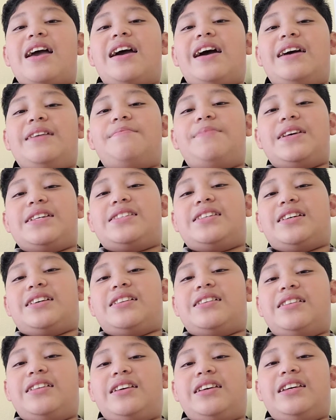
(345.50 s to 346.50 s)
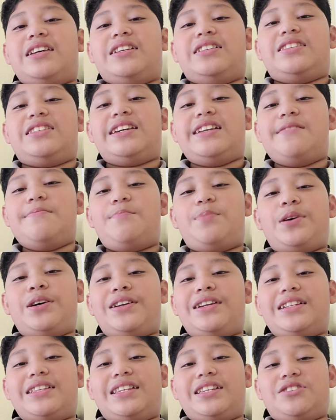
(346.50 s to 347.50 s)
basically didn't
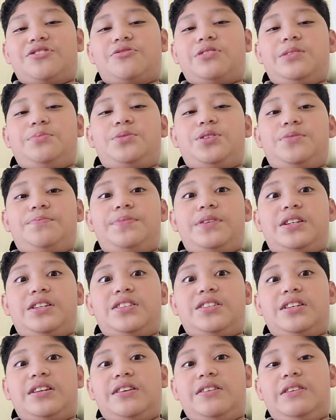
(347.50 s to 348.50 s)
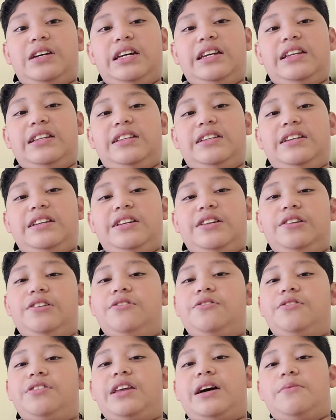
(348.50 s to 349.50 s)
put a description because I didn't
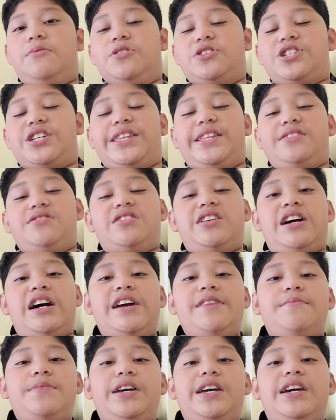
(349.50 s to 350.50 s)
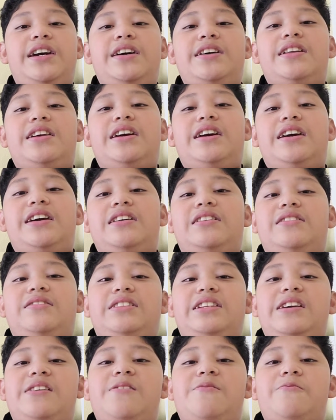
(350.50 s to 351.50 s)
know that much at the time, and I
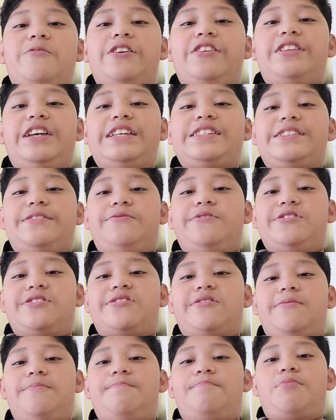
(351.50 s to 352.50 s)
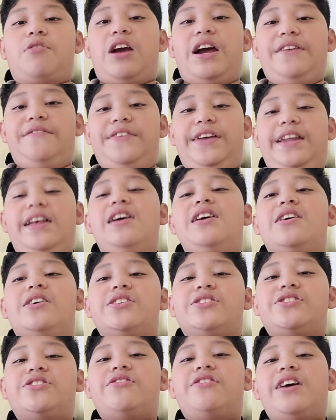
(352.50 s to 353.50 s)
didn't realize it was on private.
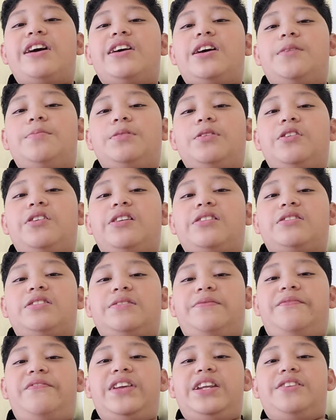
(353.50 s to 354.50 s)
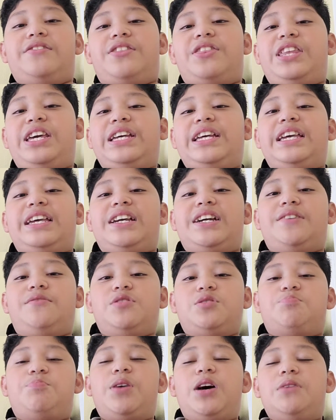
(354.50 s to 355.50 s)
So I uploaded the video thinking it
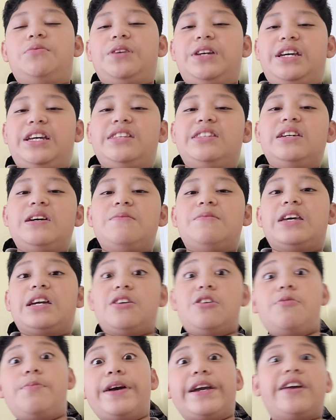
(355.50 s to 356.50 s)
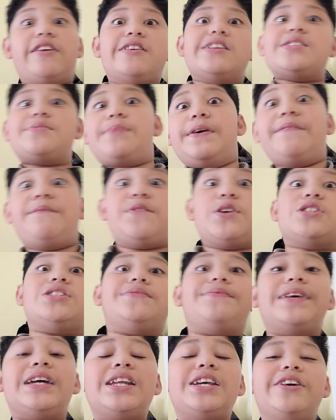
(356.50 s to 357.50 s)
was public, and then I'm like, oh my god, it's my
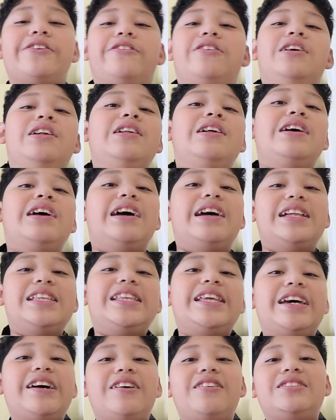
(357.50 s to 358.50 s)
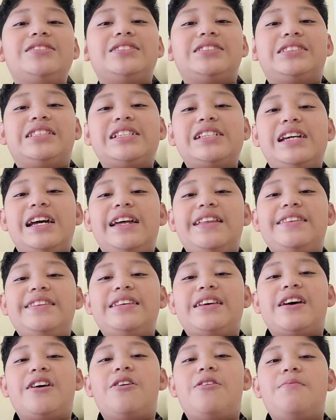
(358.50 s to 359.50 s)
first video. And then
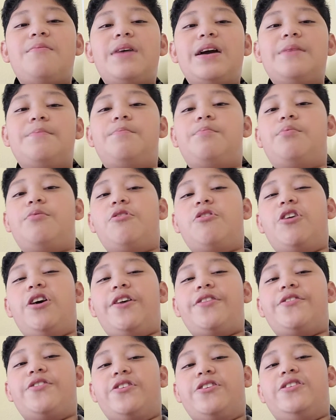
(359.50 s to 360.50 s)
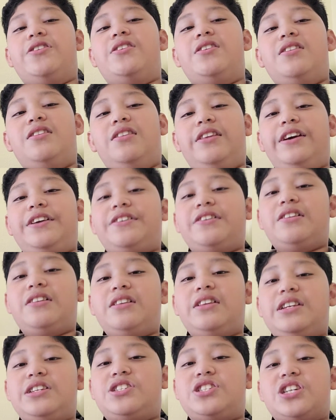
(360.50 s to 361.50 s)
until my brother
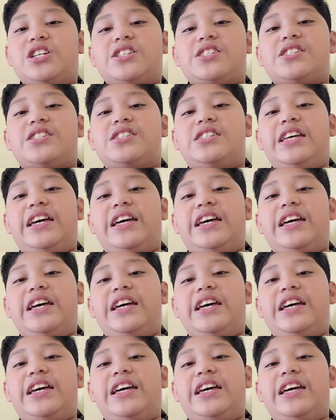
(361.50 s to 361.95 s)
literally just